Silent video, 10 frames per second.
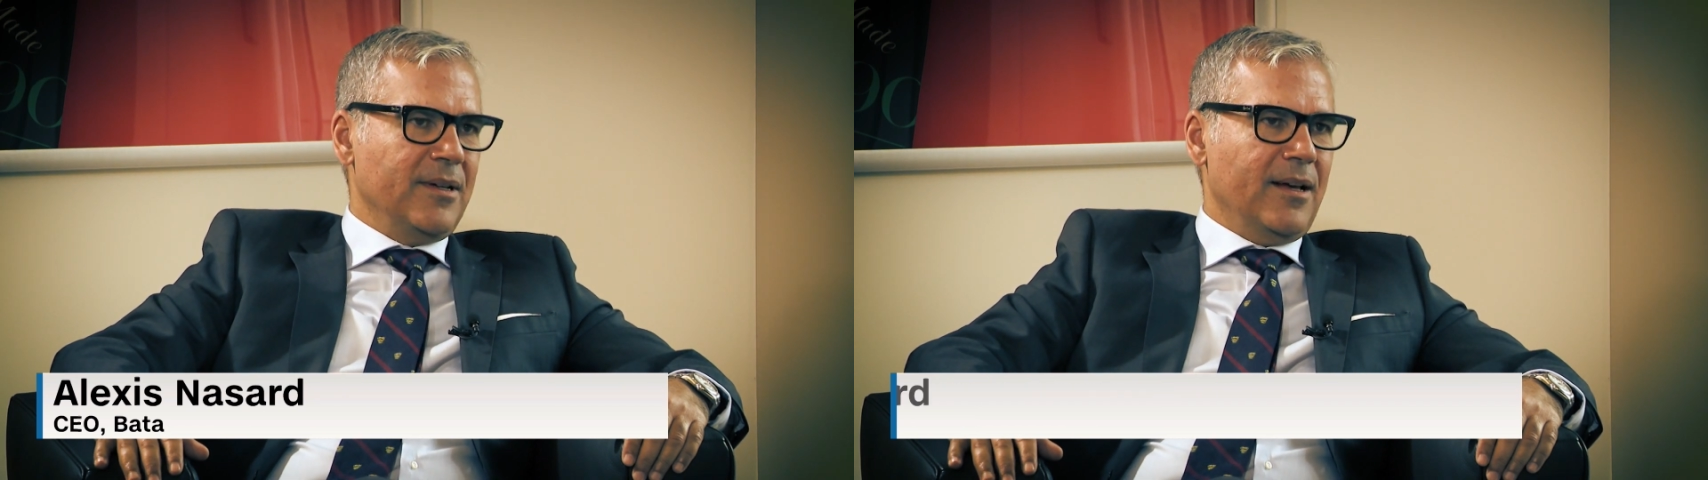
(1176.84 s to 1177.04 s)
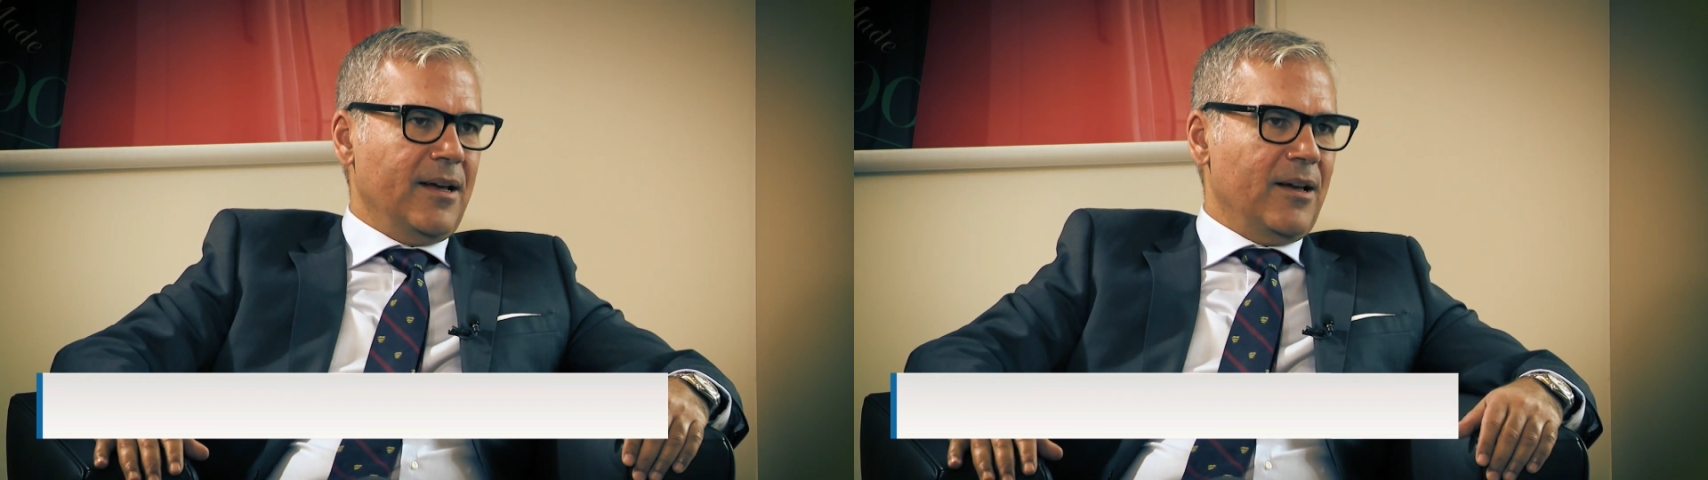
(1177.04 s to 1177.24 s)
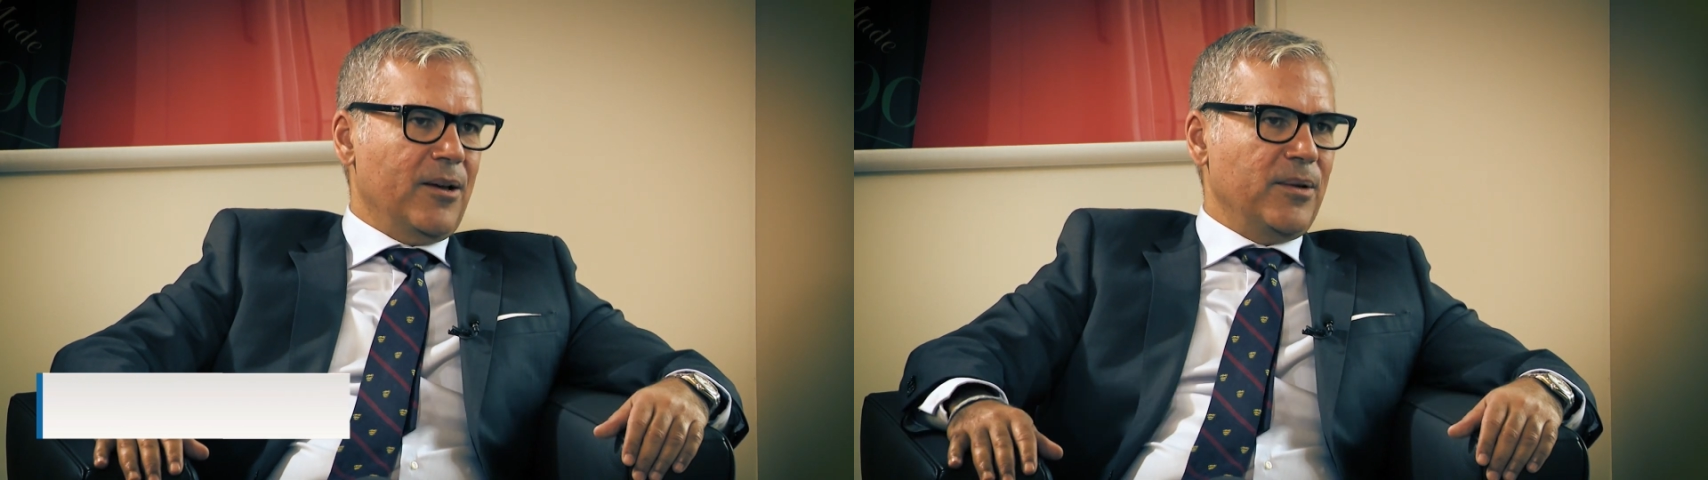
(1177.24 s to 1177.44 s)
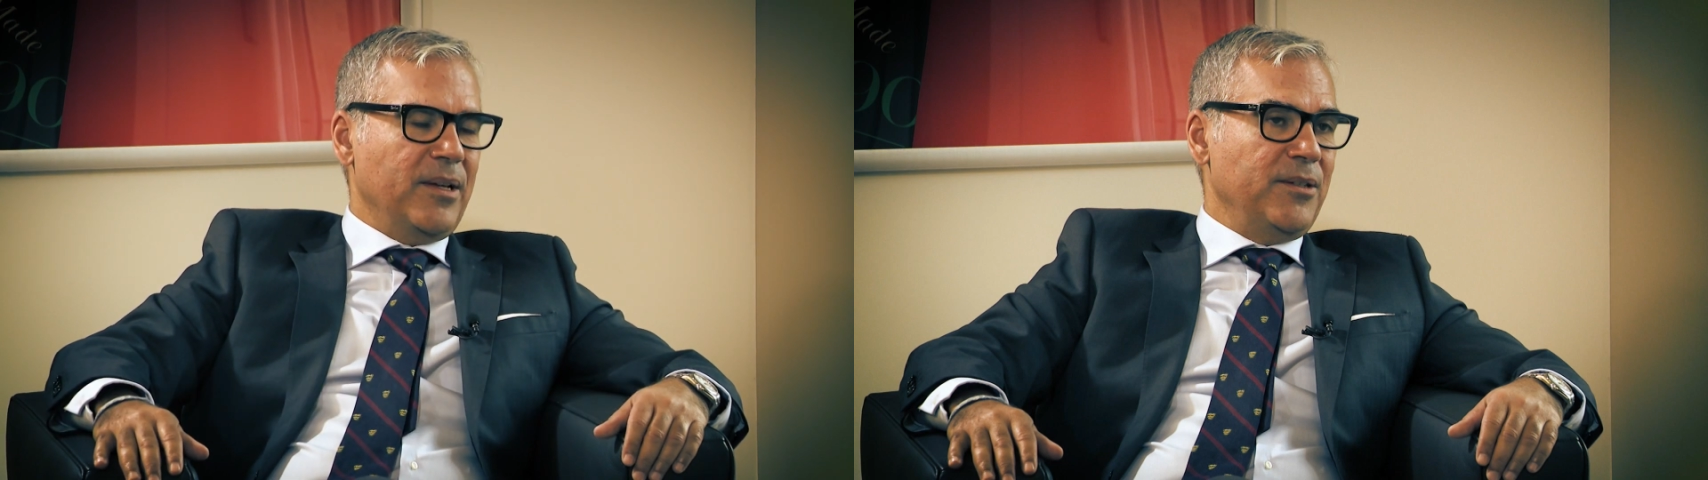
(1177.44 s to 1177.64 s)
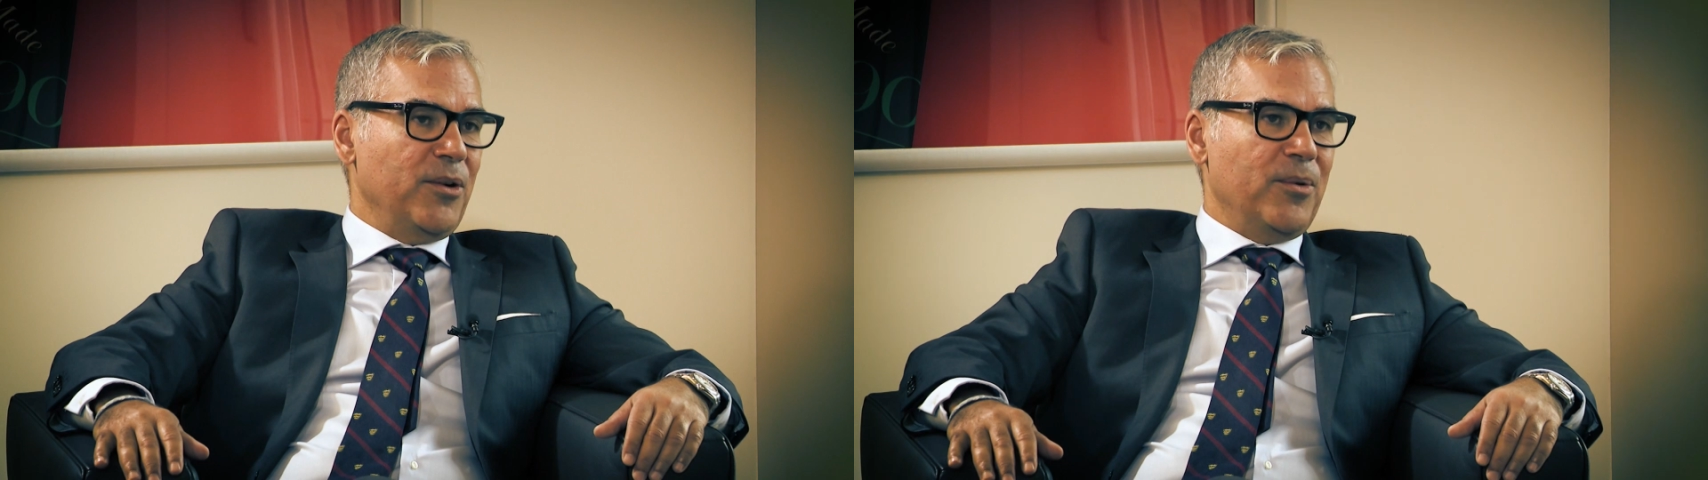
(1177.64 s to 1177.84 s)
At
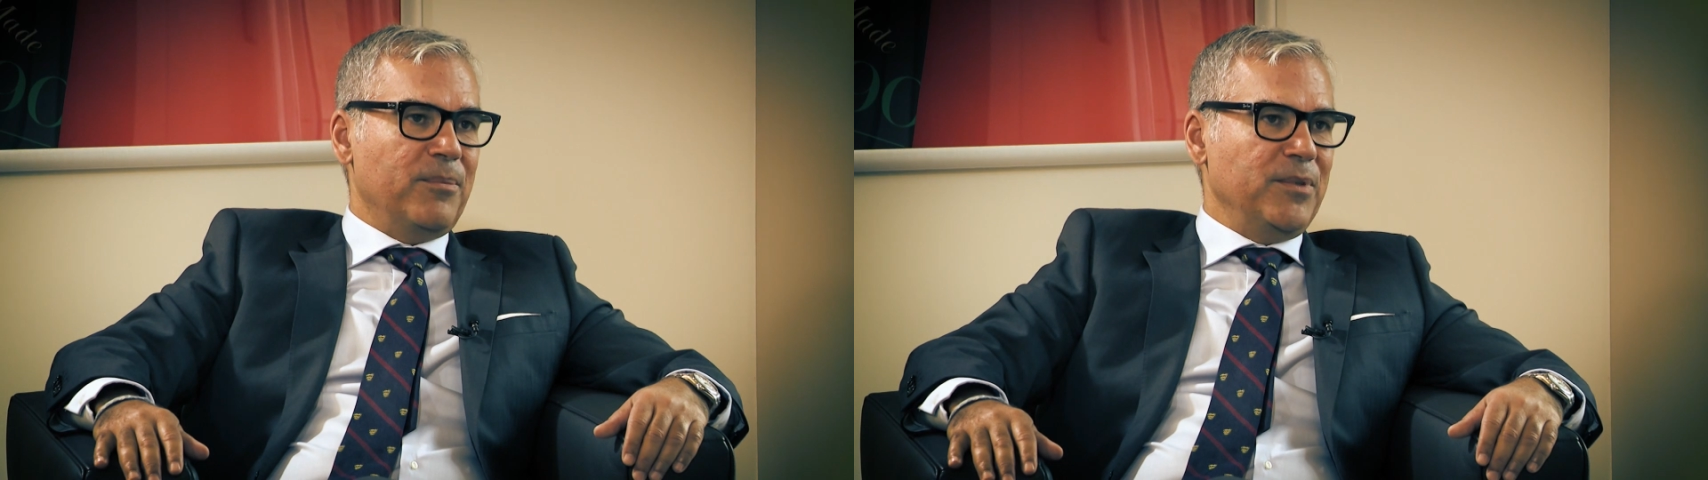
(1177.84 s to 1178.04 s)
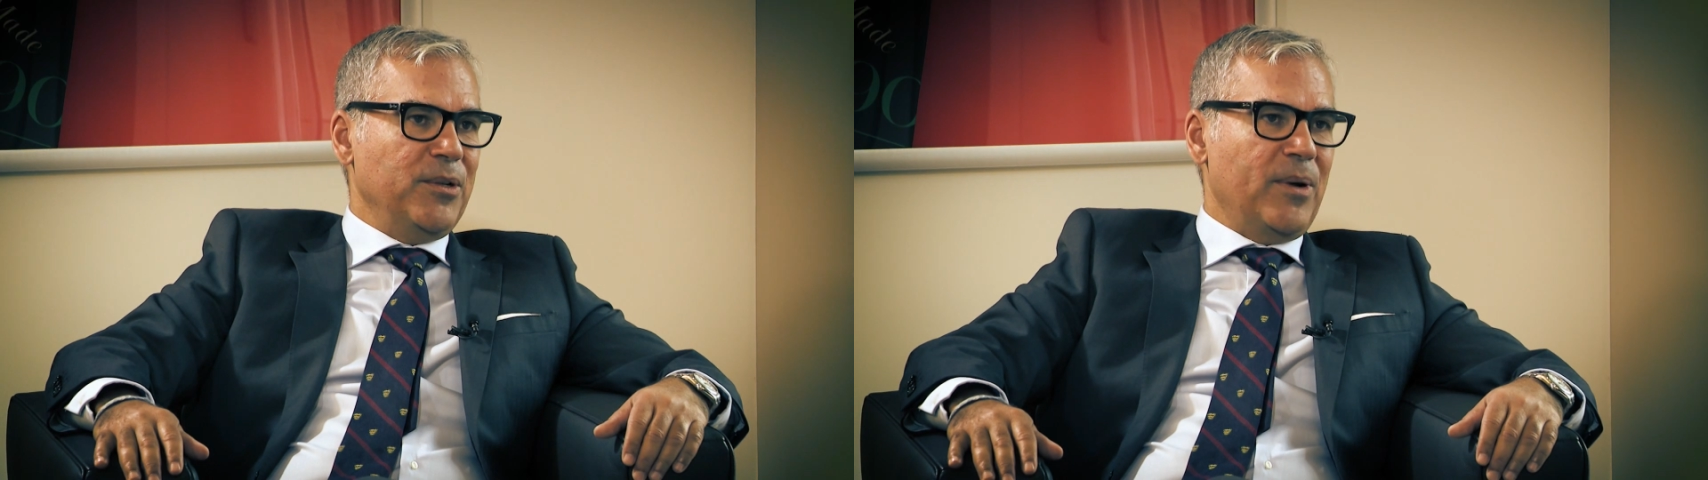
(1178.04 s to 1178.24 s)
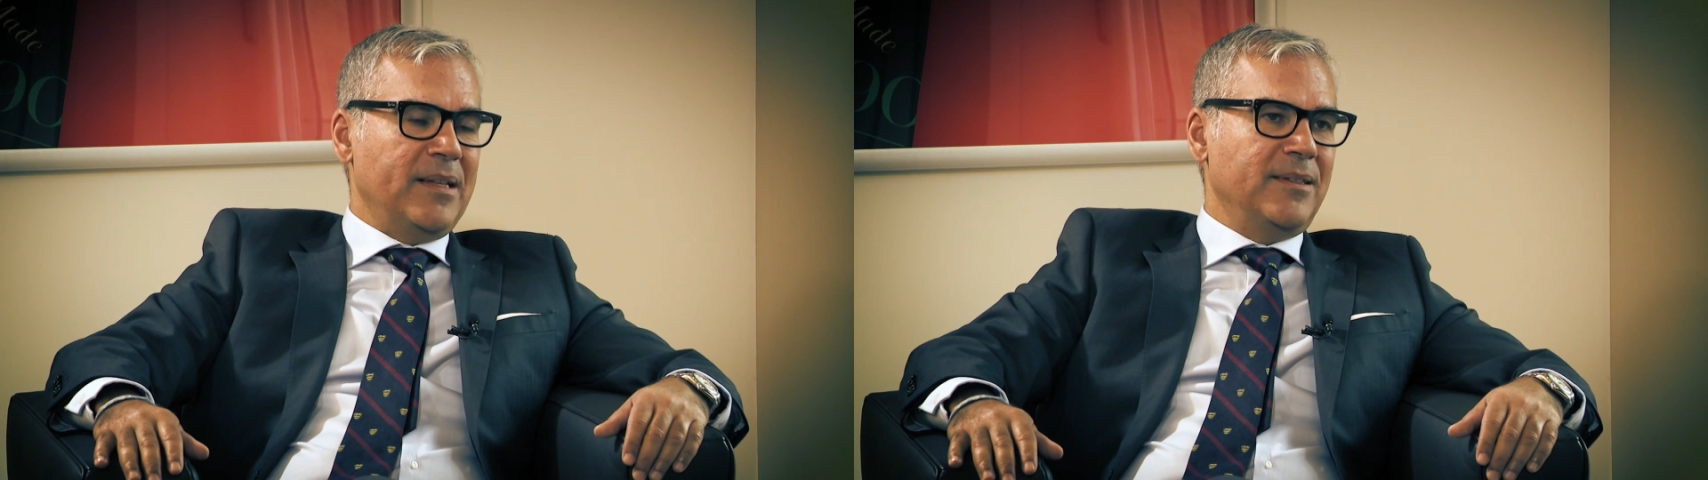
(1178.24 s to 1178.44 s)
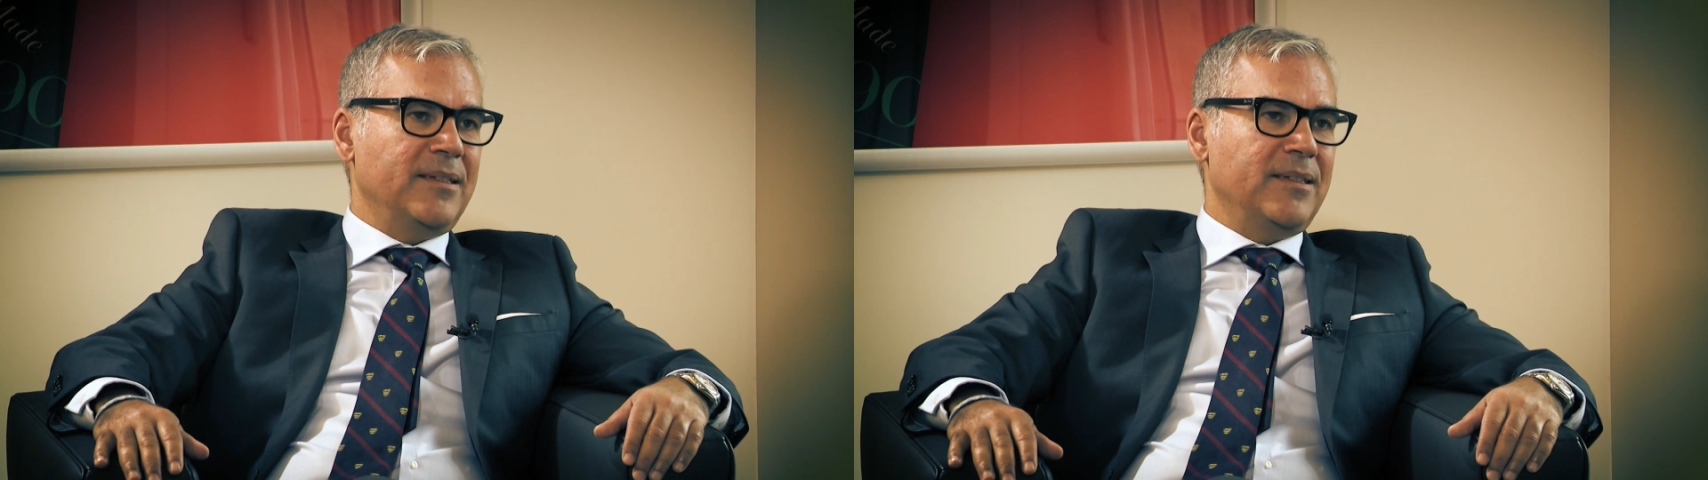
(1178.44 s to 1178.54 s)
the